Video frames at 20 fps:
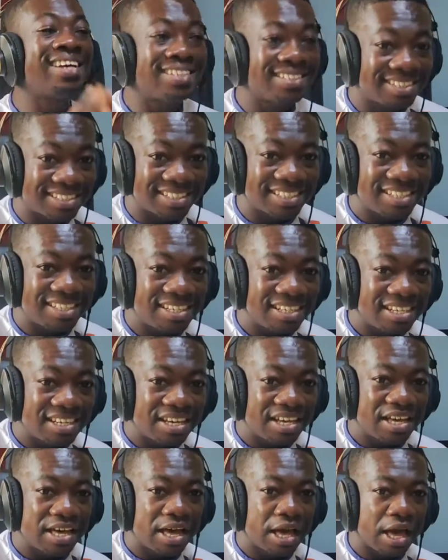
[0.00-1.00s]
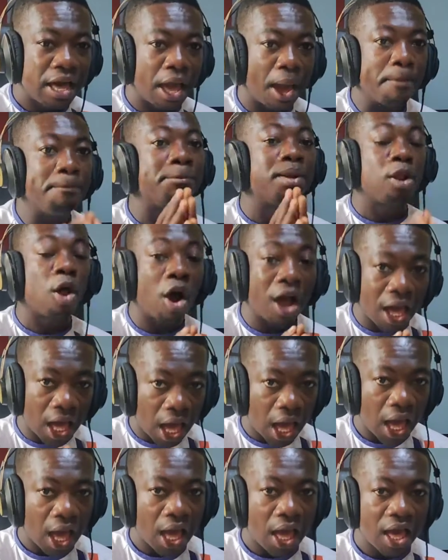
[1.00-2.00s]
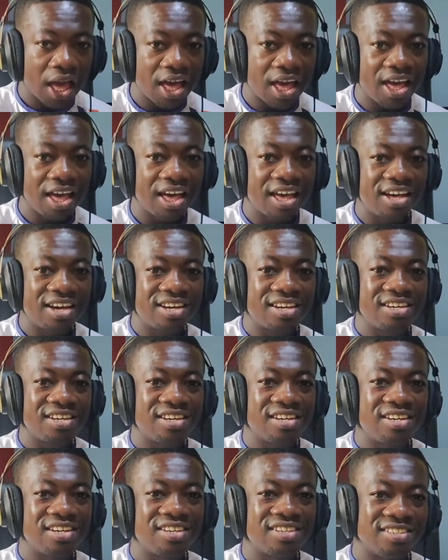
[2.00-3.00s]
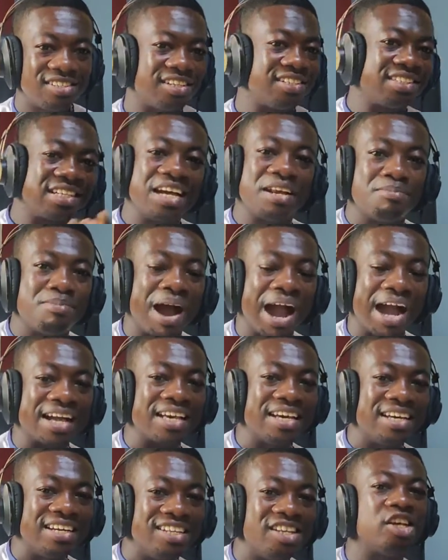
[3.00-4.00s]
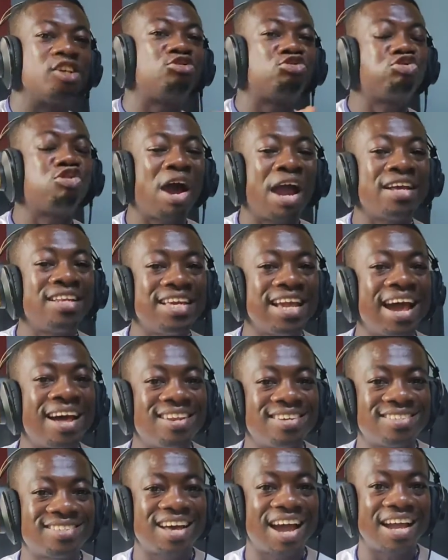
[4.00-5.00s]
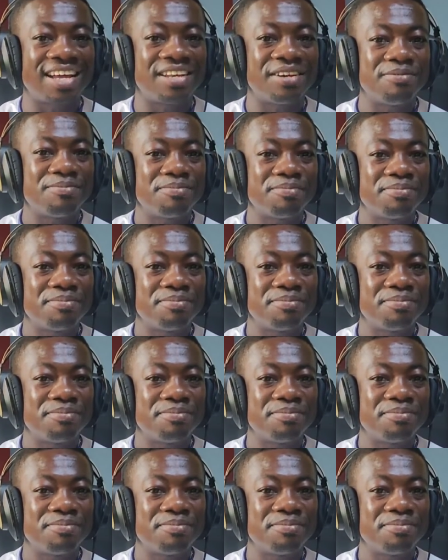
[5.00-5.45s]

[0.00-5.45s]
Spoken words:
hit a block, they turn back. They try the other side.